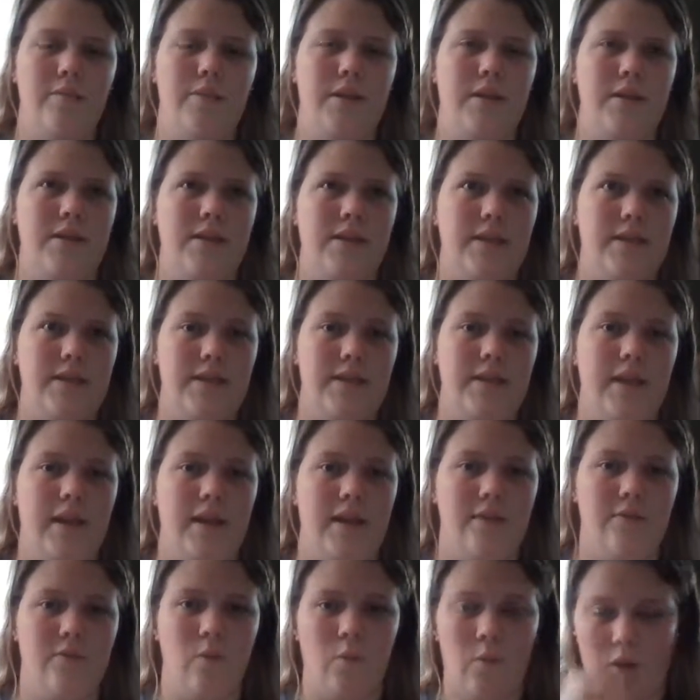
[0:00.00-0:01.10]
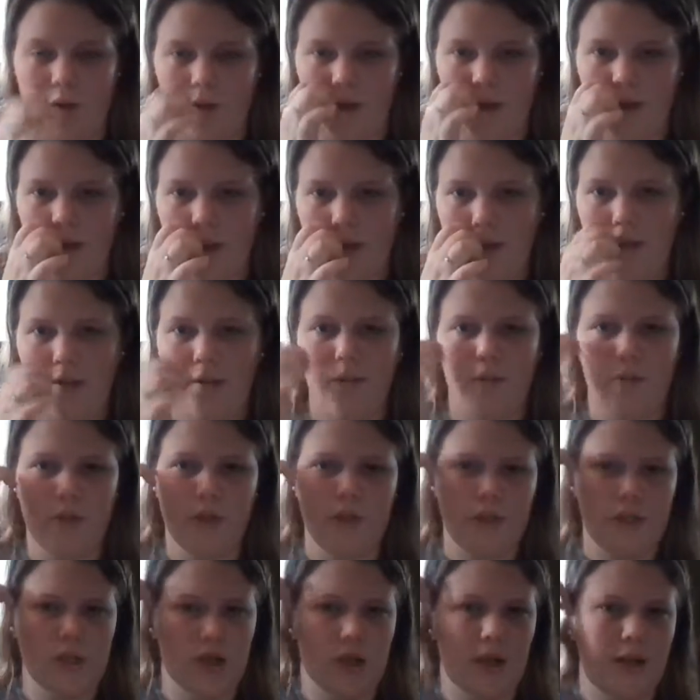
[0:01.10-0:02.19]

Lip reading: because I did have work, which